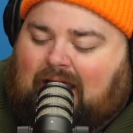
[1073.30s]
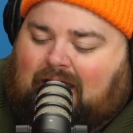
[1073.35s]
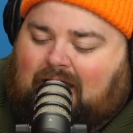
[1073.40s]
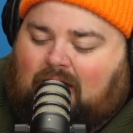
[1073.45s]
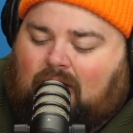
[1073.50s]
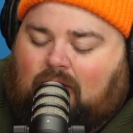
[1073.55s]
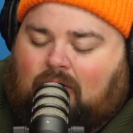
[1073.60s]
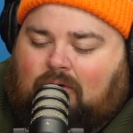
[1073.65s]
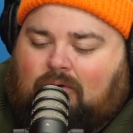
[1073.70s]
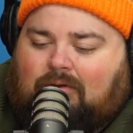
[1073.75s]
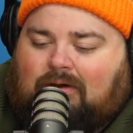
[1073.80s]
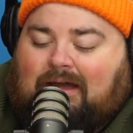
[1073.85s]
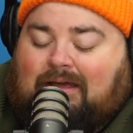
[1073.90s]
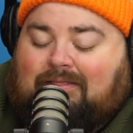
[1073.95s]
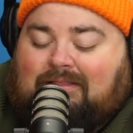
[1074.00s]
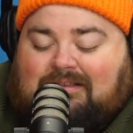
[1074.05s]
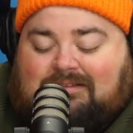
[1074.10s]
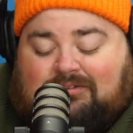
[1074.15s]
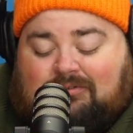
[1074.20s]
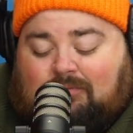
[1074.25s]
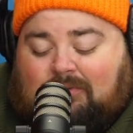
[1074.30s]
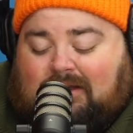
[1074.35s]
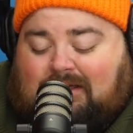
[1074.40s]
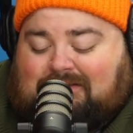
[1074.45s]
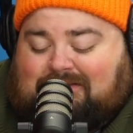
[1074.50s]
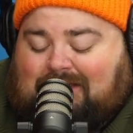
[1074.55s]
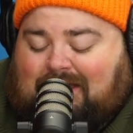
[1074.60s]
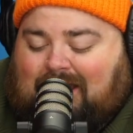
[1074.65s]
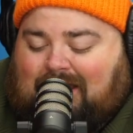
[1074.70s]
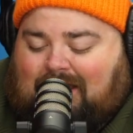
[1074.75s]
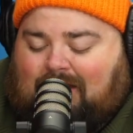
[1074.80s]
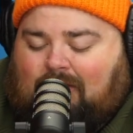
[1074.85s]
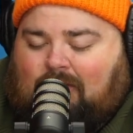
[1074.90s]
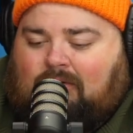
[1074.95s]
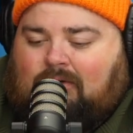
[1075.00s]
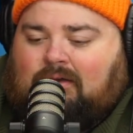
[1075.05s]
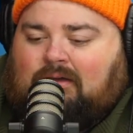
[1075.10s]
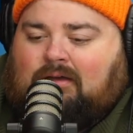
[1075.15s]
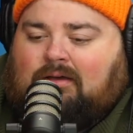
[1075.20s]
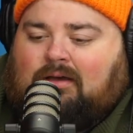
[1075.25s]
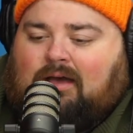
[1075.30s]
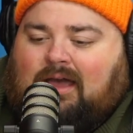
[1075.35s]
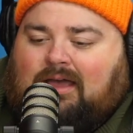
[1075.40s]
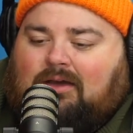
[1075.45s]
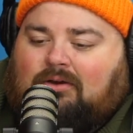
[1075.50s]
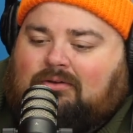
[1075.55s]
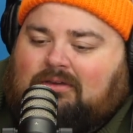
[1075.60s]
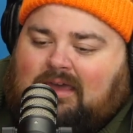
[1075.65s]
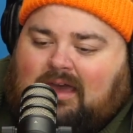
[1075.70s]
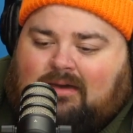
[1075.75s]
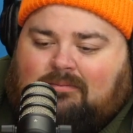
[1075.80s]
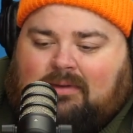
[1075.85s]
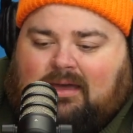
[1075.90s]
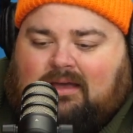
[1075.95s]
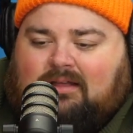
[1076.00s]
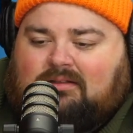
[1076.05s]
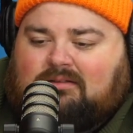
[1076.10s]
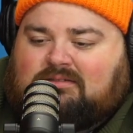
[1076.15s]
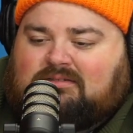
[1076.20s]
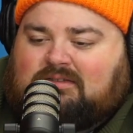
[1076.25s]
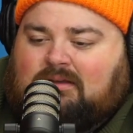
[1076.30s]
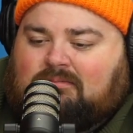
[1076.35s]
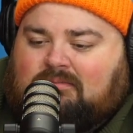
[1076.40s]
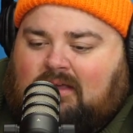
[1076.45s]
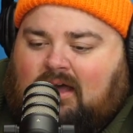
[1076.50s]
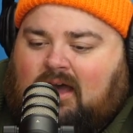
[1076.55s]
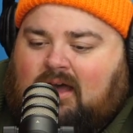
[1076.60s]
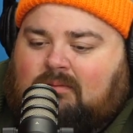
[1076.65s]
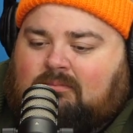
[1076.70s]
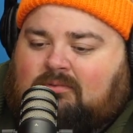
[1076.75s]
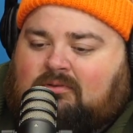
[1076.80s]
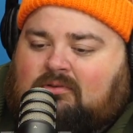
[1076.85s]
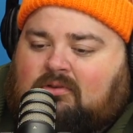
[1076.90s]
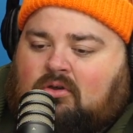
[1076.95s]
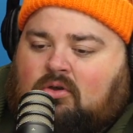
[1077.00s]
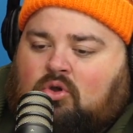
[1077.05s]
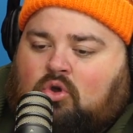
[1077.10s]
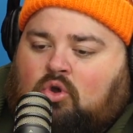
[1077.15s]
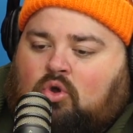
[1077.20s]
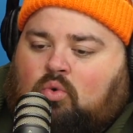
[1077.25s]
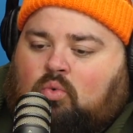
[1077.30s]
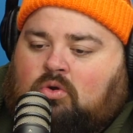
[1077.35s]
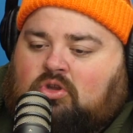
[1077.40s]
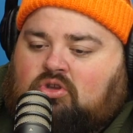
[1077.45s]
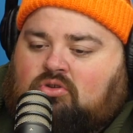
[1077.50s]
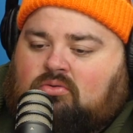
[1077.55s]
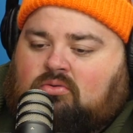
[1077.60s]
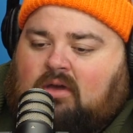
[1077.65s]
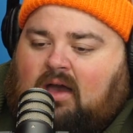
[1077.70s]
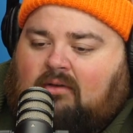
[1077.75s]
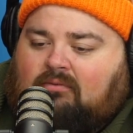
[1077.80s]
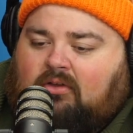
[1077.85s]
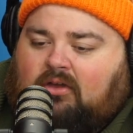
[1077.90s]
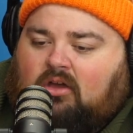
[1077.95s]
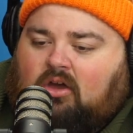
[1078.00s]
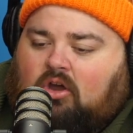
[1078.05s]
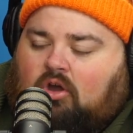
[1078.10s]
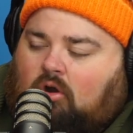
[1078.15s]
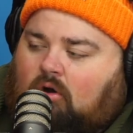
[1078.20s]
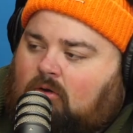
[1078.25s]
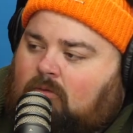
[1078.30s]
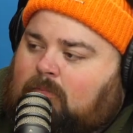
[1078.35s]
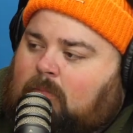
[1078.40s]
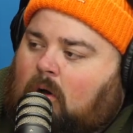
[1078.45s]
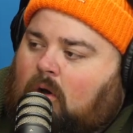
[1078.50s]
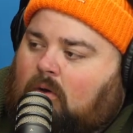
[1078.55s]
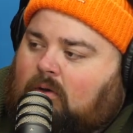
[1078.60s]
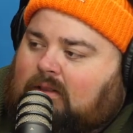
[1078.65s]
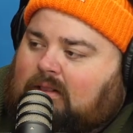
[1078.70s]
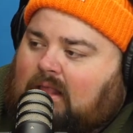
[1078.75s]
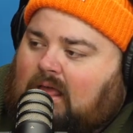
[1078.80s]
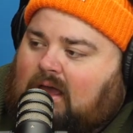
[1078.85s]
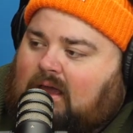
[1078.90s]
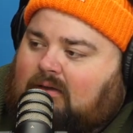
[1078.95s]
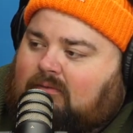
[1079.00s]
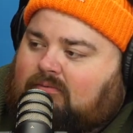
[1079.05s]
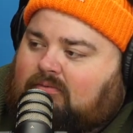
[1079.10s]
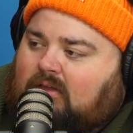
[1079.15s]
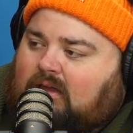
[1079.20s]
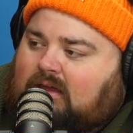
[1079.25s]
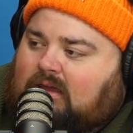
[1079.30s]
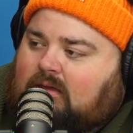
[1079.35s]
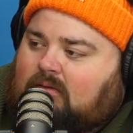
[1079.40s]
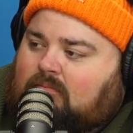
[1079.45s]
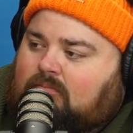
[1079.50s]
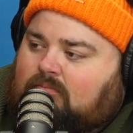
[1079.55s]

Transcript: go, and this is what I said. I go, yeah, man, sometimes when you have like a curveball in life, like it